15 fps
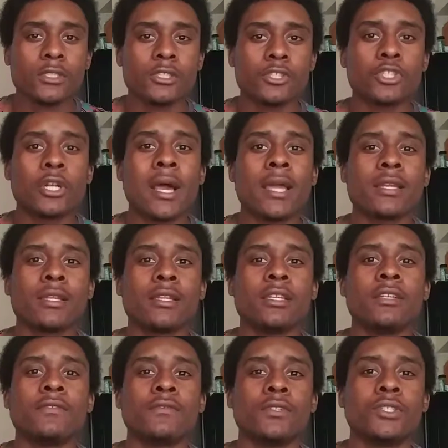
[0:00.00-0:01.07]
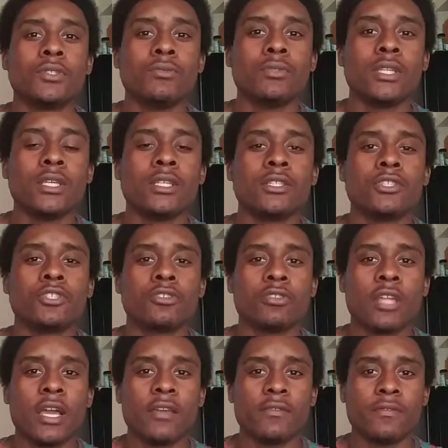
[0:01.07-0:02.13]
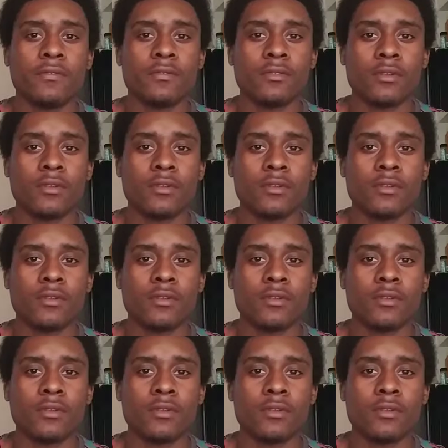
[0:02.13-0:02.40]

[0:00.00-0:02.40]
you're trying to live what you think is your life.